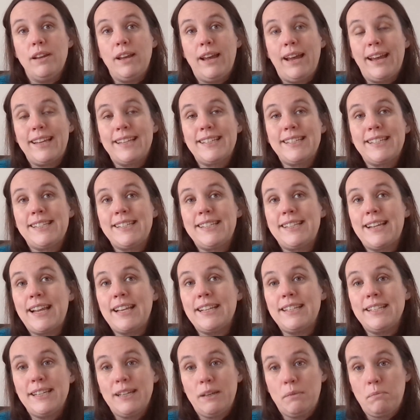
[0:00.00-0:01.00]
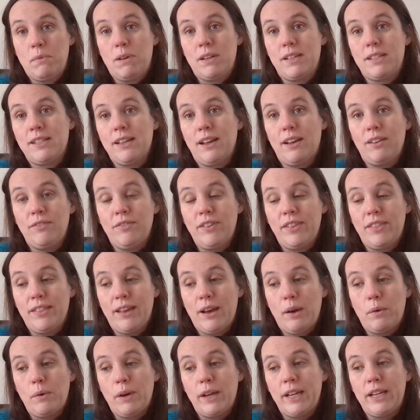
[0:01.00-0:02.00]
extending myself in
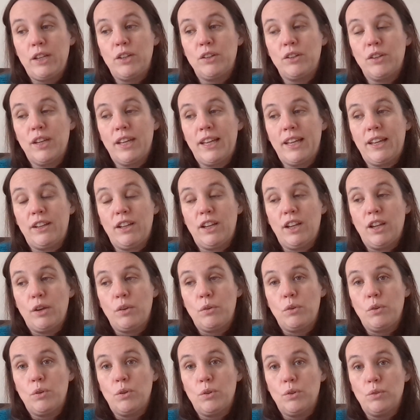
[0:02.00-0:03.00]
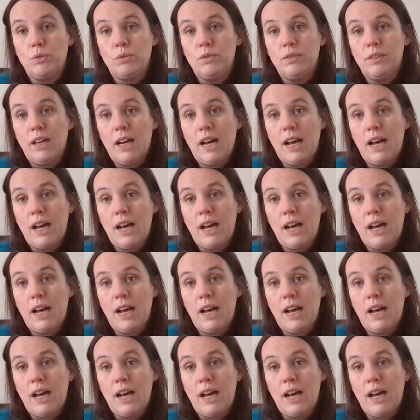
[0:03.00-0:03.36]
that way, looking at local